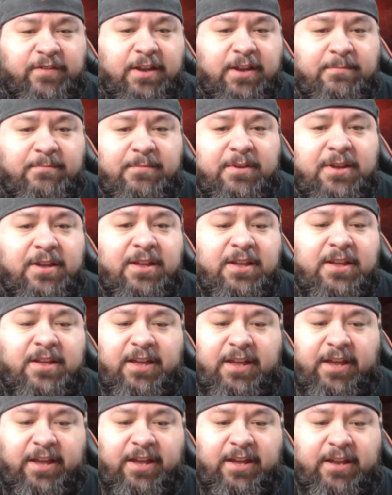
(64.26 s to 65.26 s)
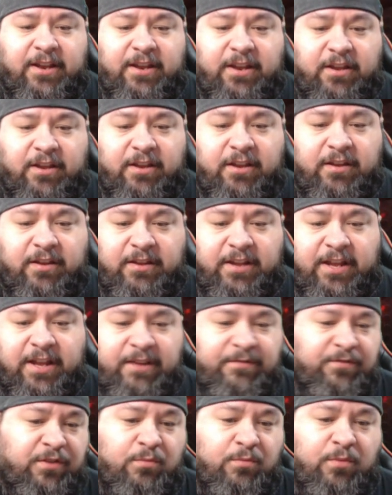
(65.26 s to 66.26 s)
him and uh,
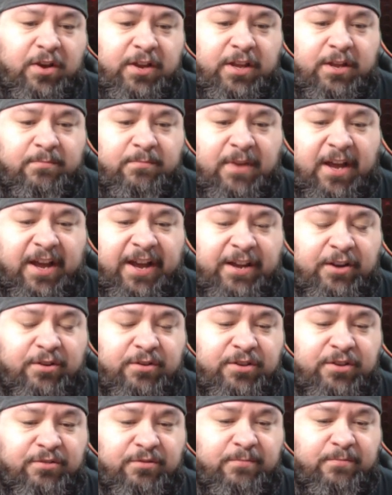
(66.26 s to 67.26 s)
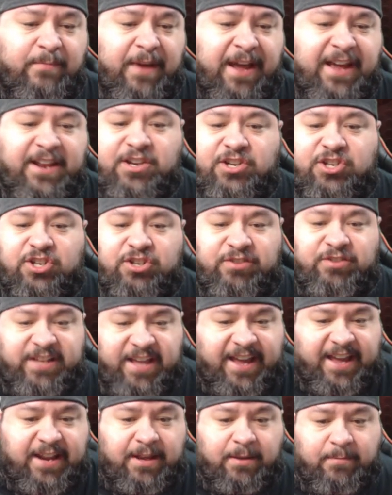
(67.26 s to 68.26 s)
then if you want him, either you manage to
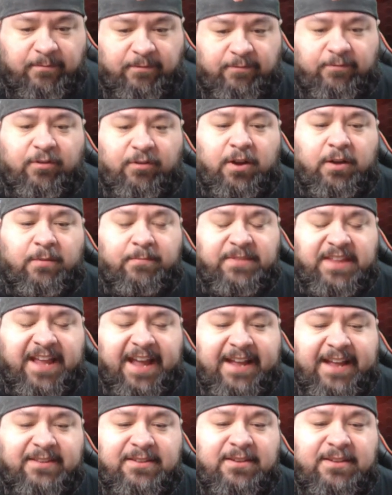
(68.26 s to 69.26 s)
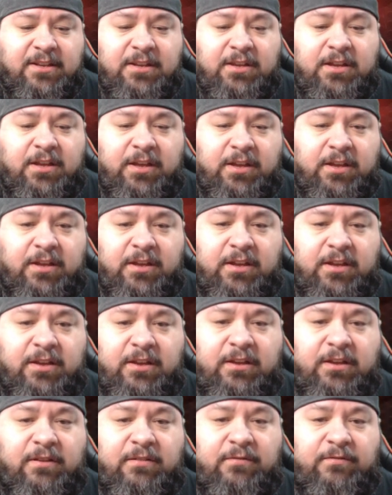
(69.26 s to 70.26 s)
get him from that,
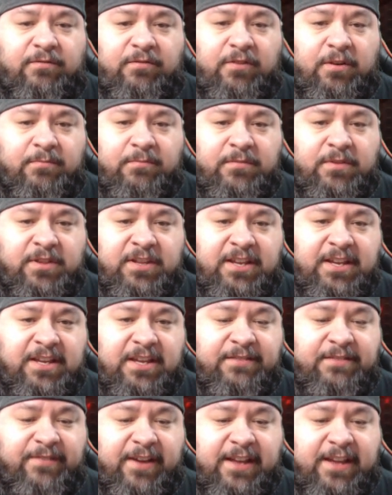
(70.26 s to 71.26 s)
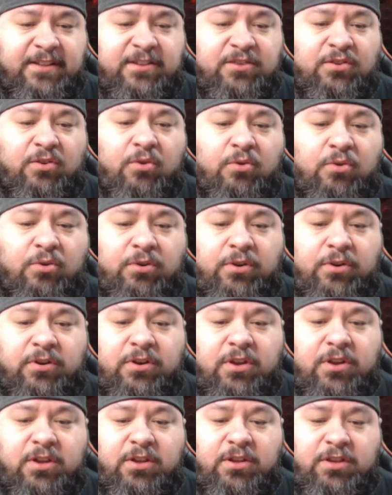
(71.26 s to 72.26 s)
uh, from the event,
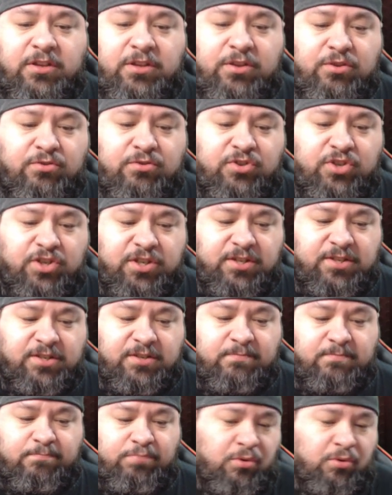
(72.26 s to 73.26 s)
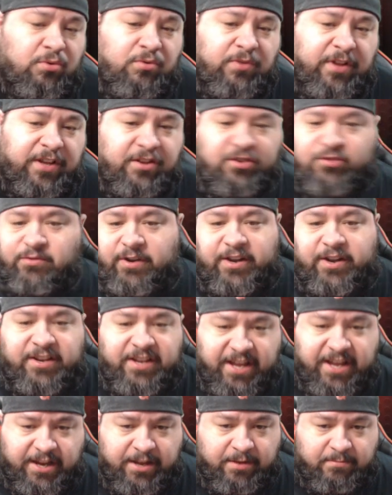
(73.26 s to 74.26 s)
or you just pull and try
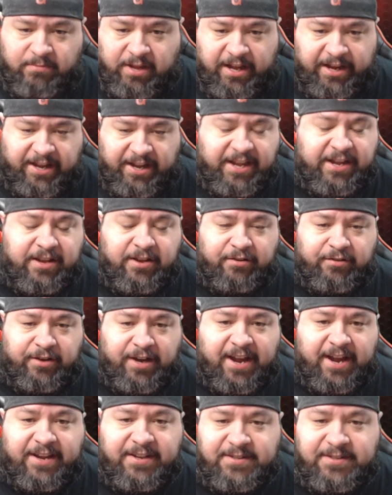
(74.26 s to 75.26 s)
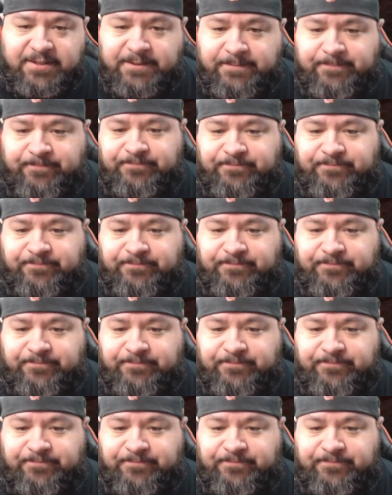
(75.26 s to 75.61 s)
to get him like any other guys.